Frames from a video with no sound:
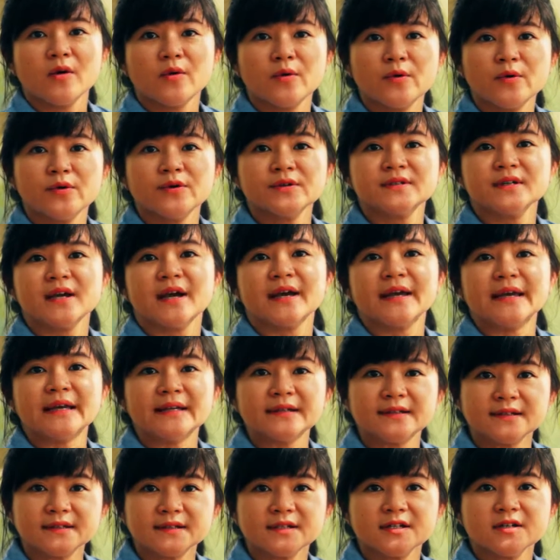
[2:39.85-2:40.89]
whose
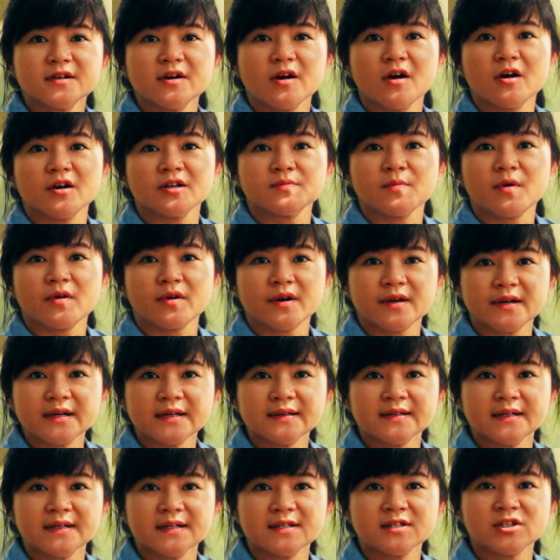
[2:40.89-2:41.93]
internal
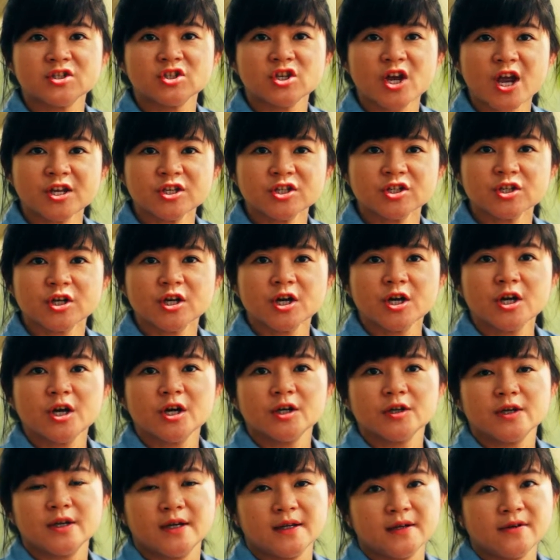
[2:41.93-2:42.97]
osmolarities change
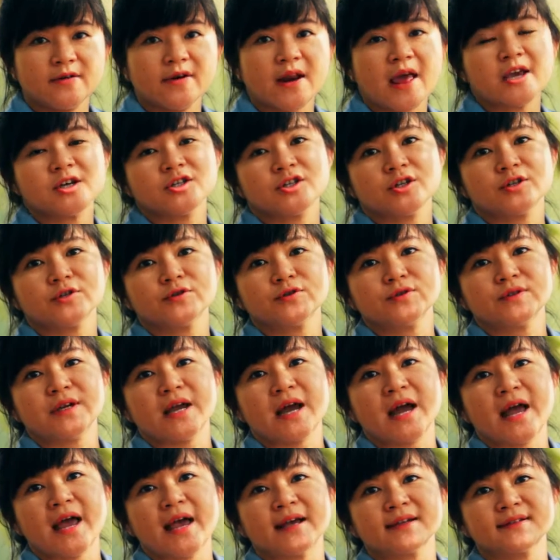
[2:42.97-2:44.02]
in relation to
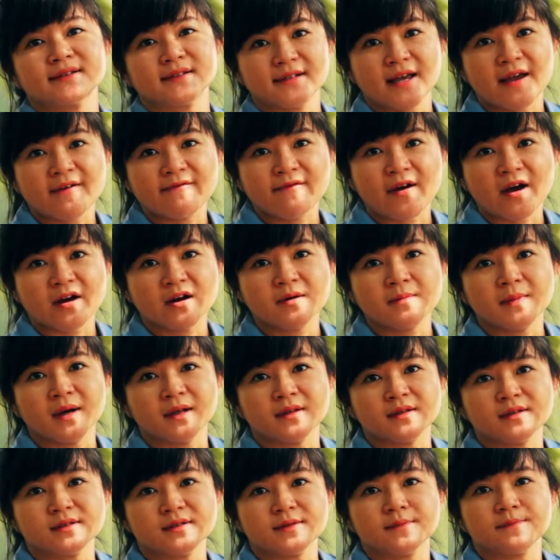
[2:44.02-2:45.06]
their external
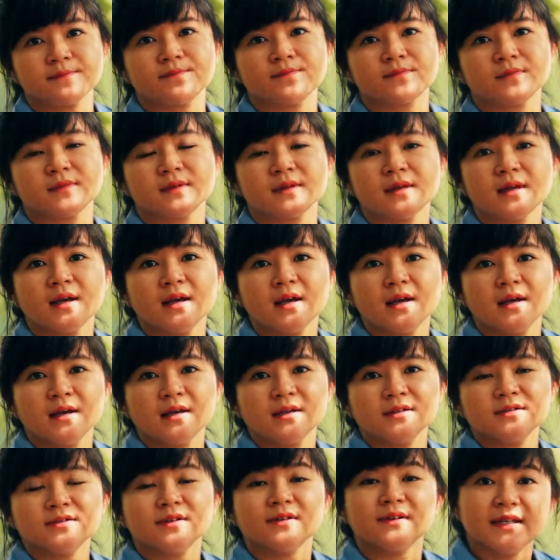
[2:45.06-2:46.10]
environments.
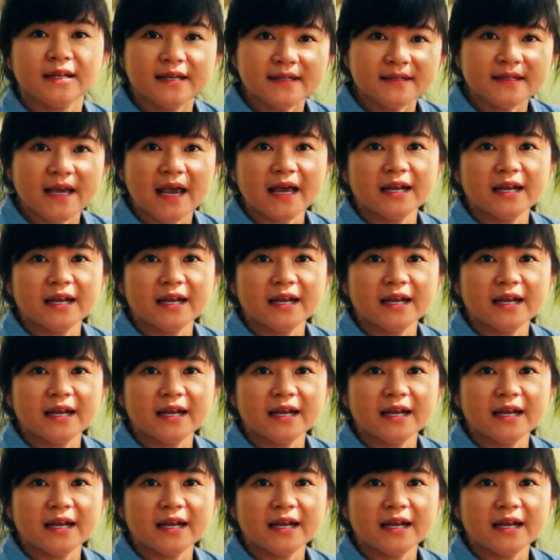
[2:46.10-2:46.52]
So these